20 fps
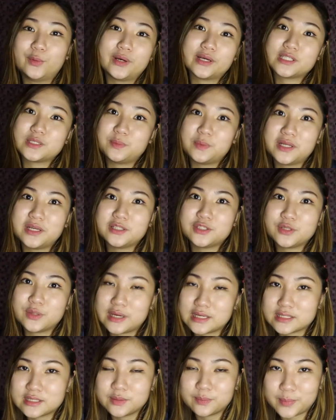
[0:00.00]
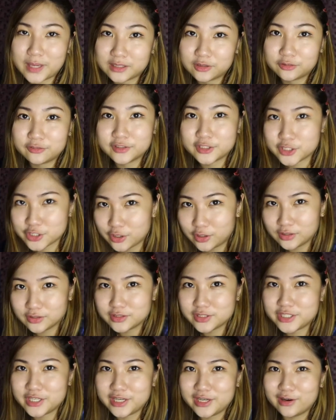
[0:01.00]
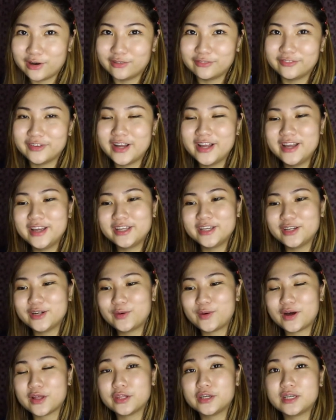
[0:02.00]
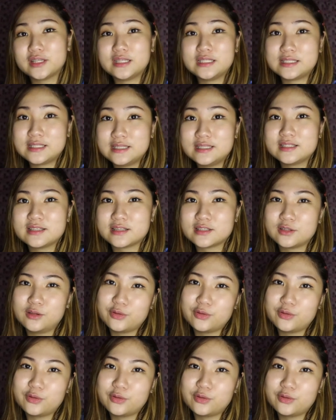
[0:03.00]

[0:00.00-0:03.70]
explain to us the pathophysiology of, you know, other diseases.